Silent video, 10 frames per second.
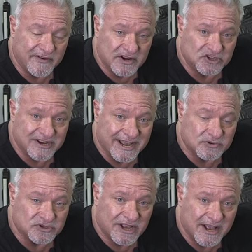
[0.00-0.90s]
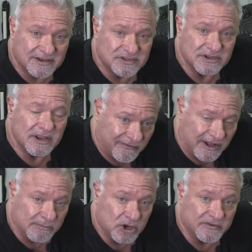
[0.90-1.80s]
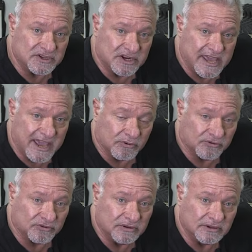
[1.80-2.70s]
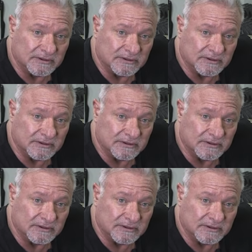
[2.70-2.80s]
finishing exercise. Follow me over to the cables.